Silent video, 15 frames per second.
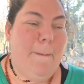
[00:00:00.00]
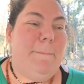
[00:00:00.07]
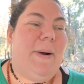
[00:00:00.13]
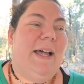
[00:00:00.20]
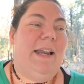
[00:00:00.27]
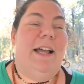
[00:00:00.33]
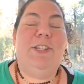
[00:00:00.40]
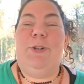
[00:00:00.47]

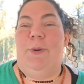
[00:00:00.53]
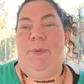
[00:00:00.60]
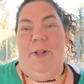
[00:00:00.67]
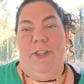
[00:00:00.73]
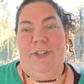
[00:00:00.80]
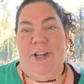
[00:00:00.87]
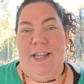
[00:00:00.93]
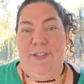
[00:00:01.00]
But I do
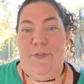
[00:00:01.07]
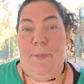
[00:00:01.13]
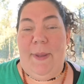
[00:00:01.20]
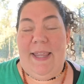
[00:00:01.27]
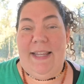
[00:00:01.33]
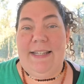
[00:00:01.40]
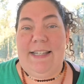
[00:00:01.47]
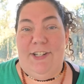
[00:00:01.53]
apologize for
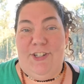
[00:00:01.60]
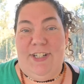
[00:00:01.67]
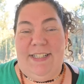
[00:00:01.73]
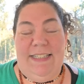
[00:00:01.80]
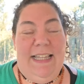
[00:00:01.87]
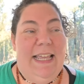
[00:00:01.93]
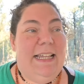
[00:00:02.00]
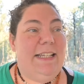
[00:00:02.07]
being such a
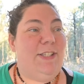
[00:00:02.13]
delay.